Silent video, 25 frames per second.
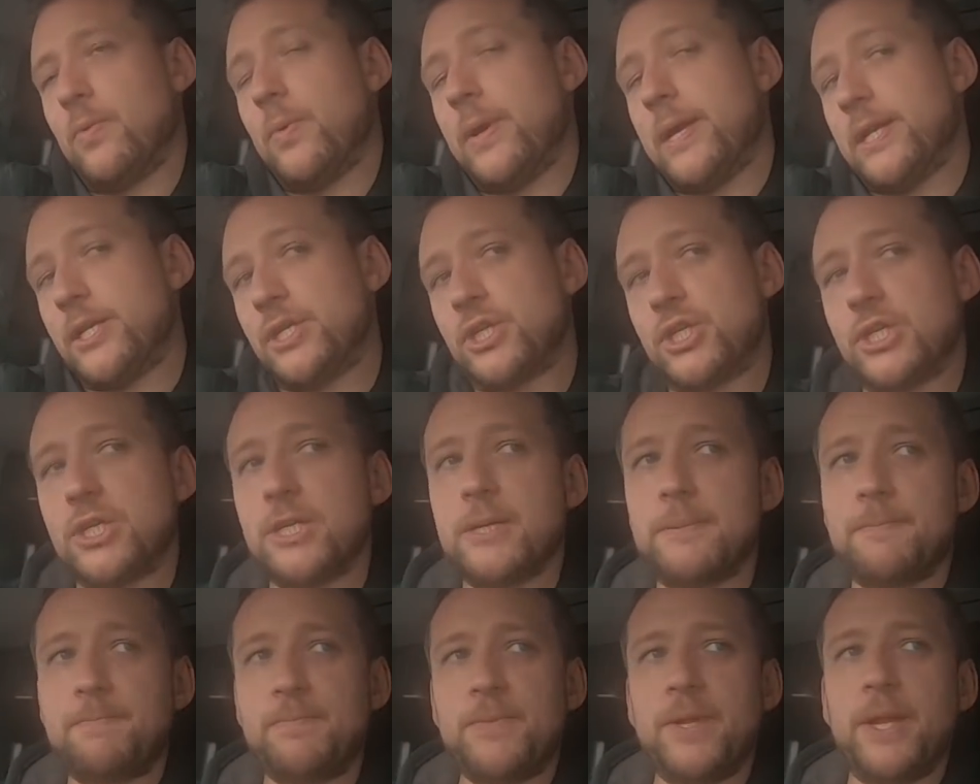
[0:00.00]

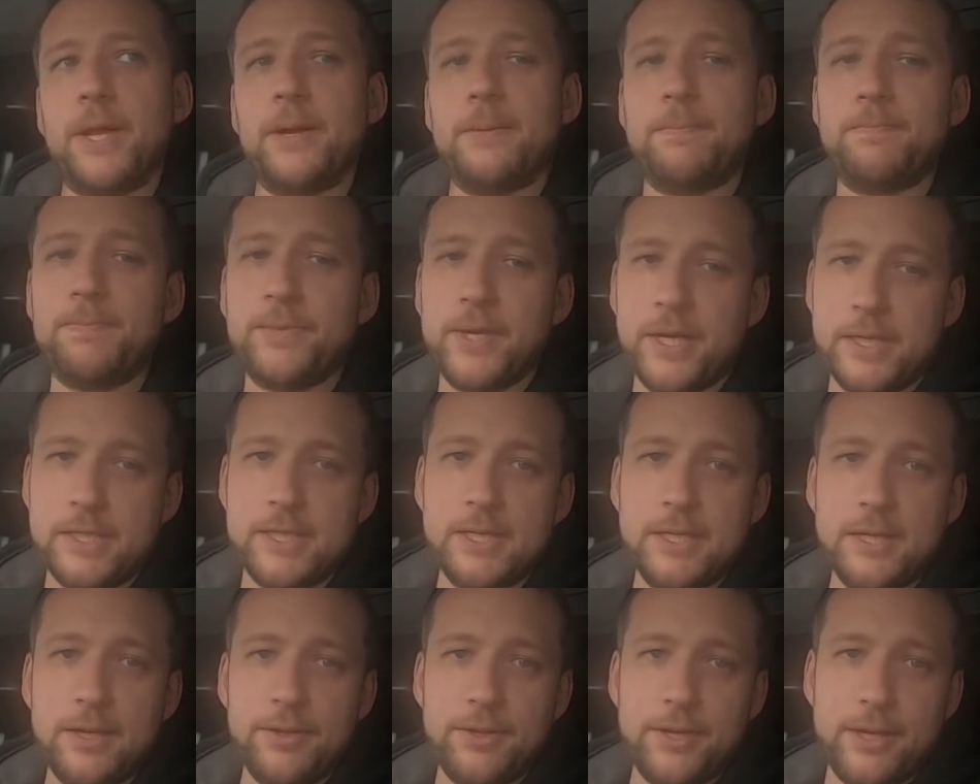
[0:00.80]
which, you know,
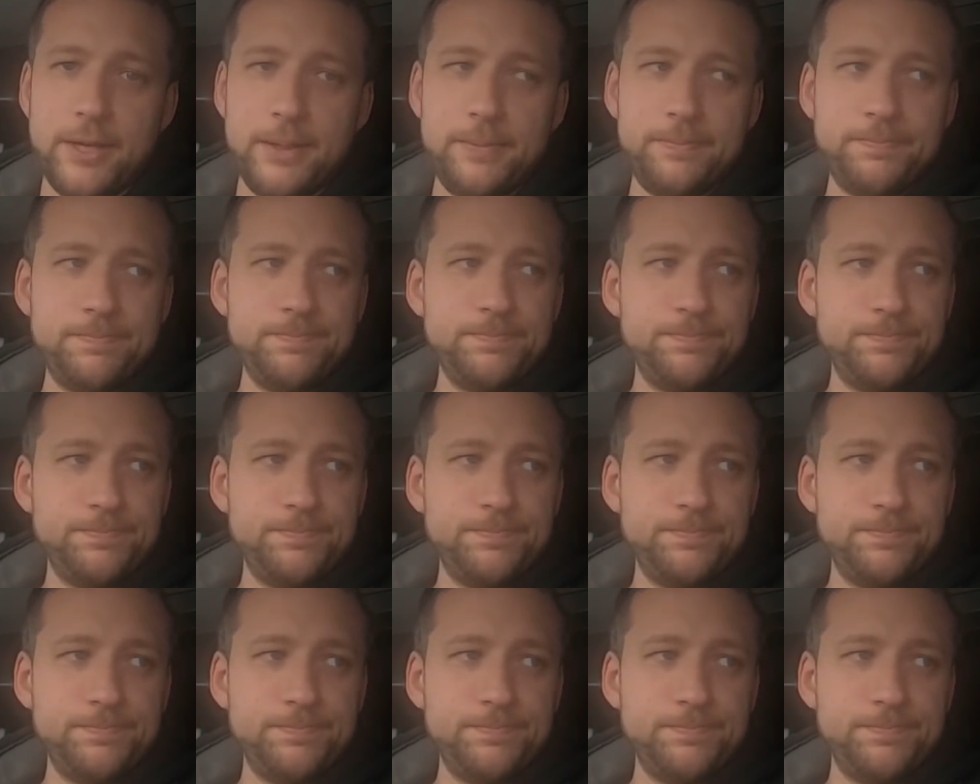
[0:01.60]
that's another